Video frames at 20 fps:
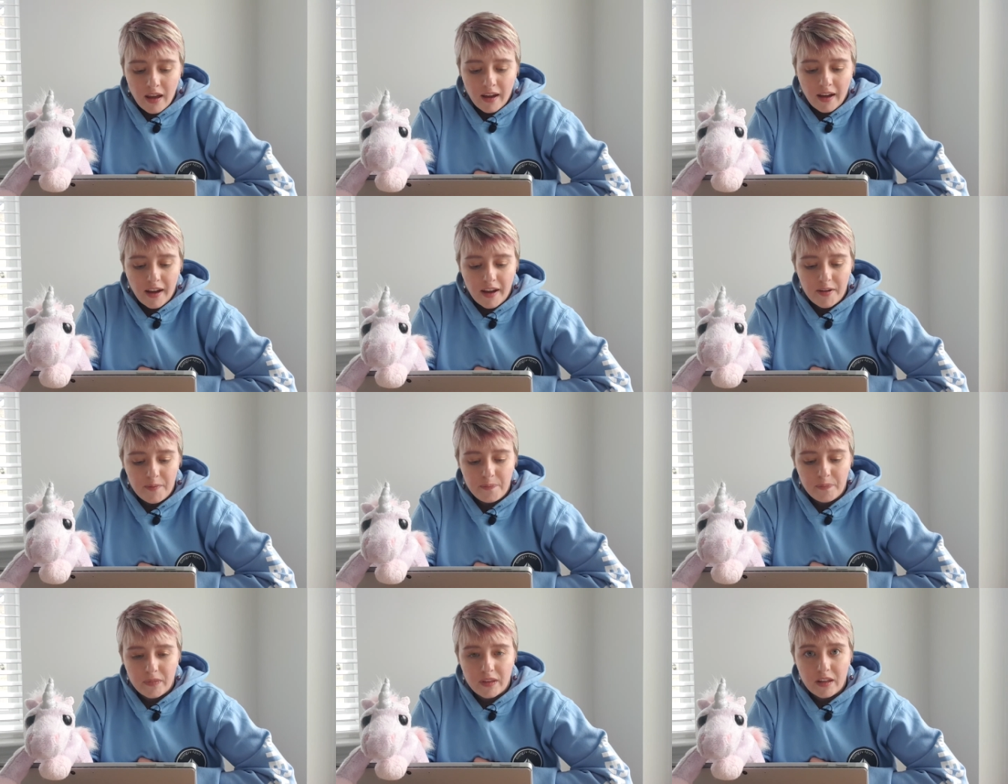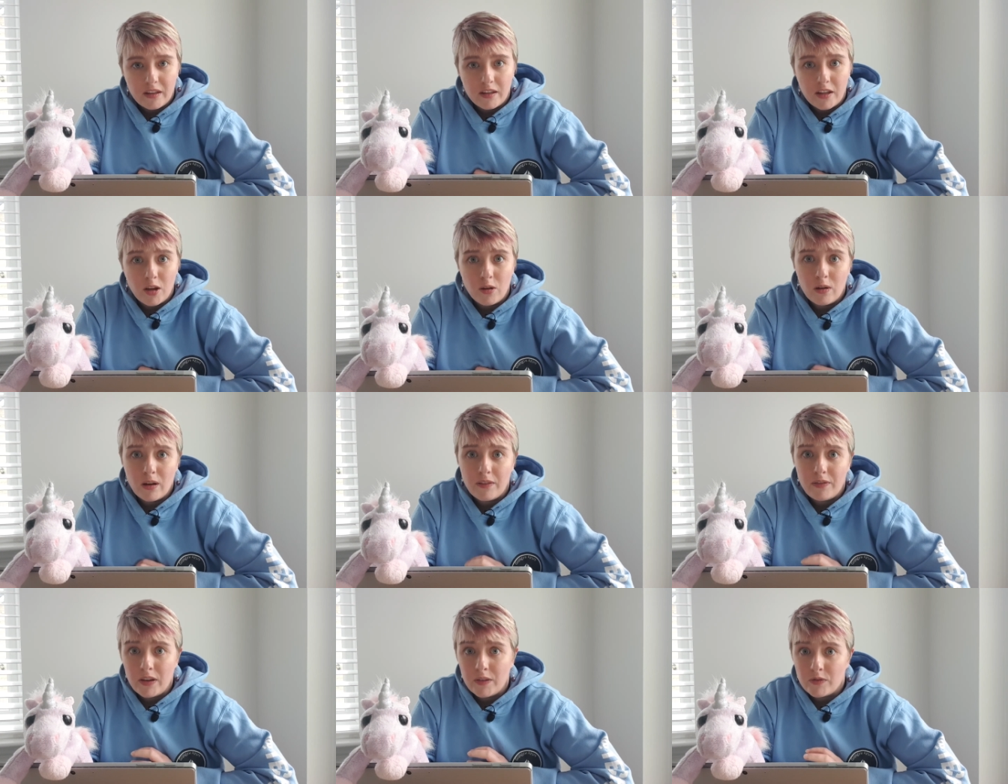Now,
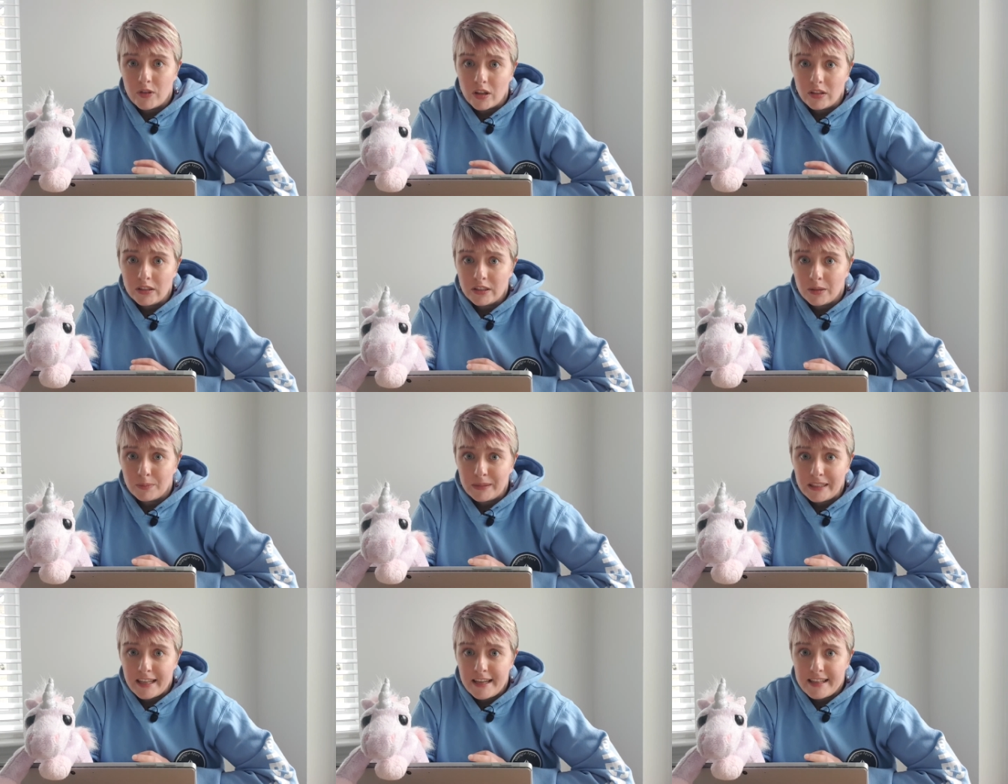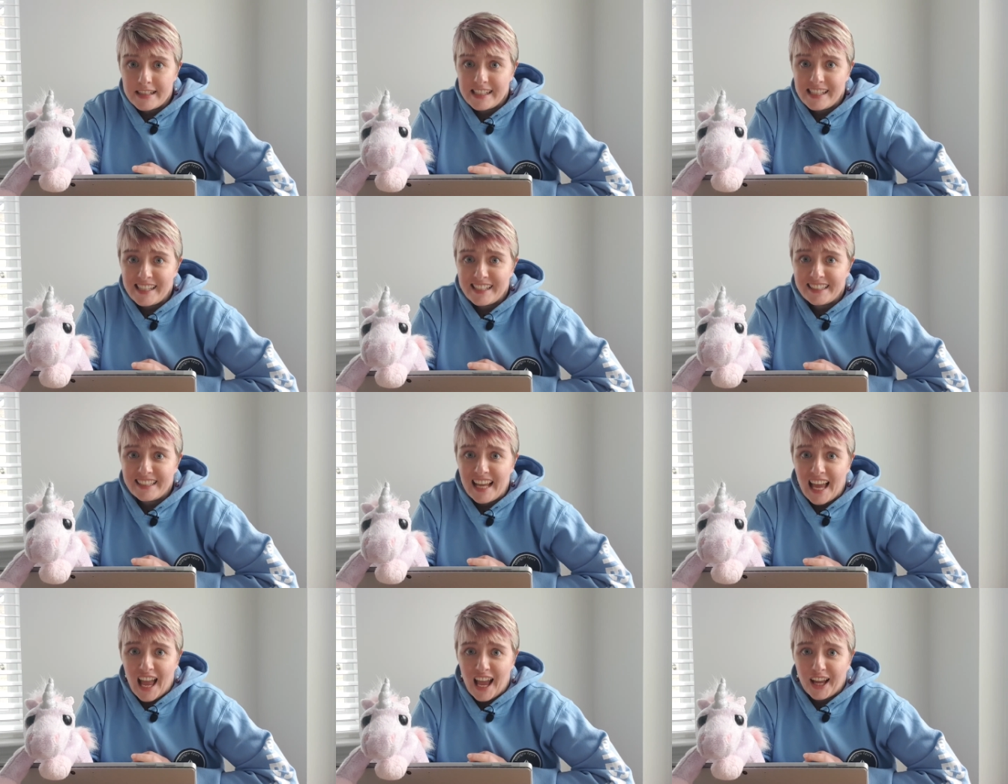if you've done some
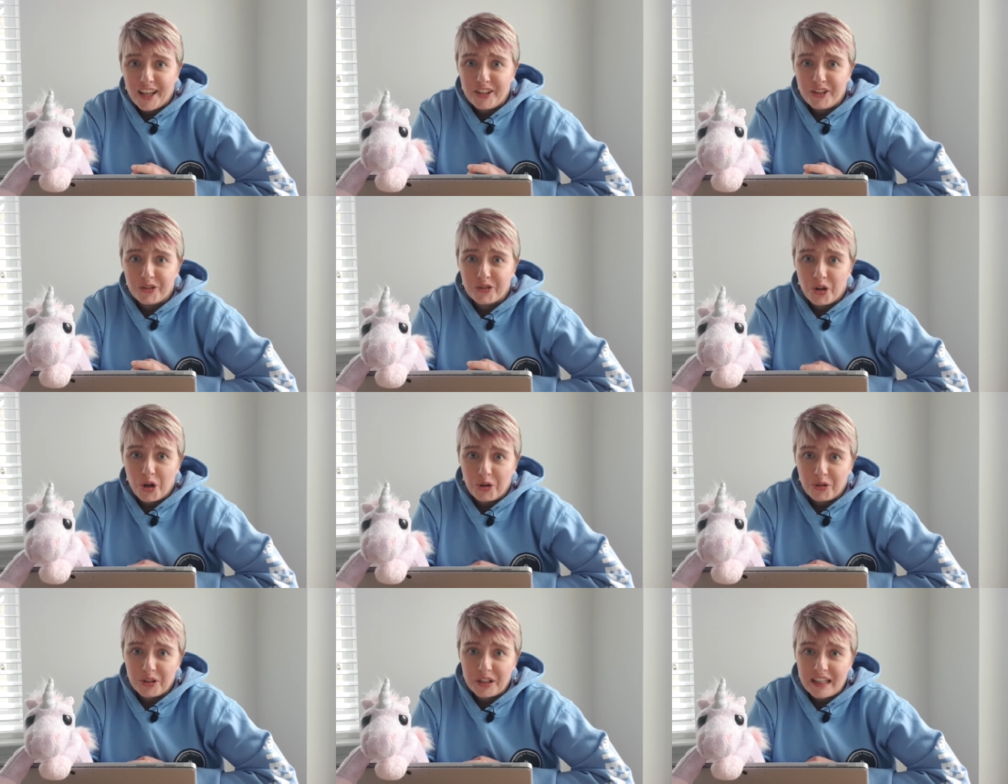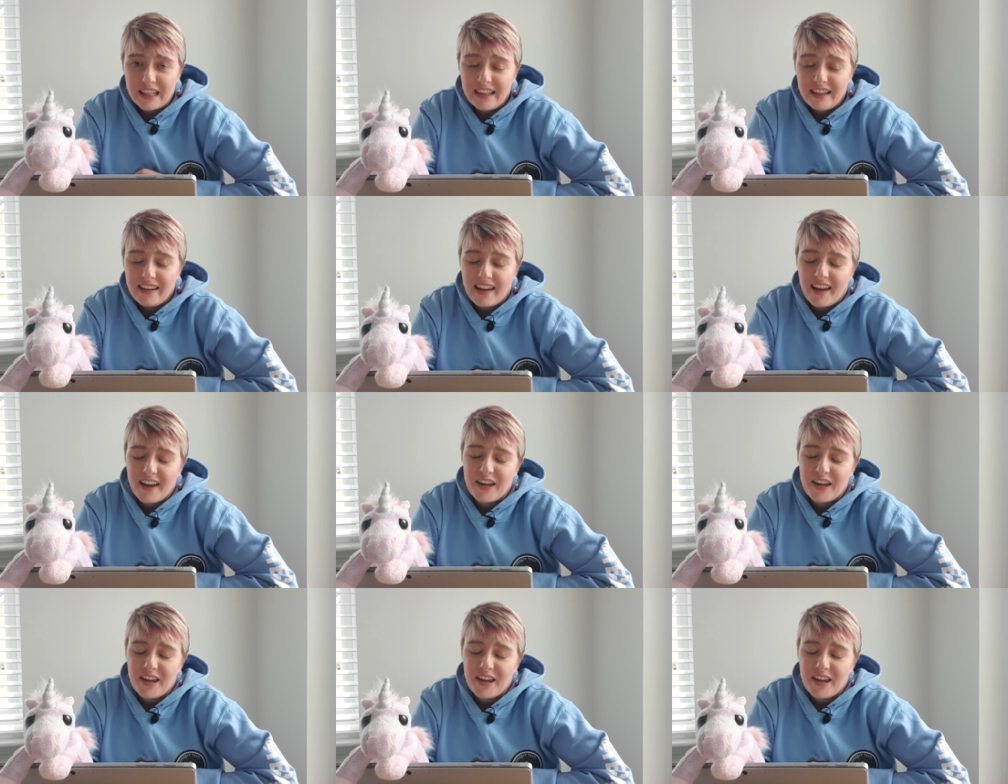sightseeing and you're hungry,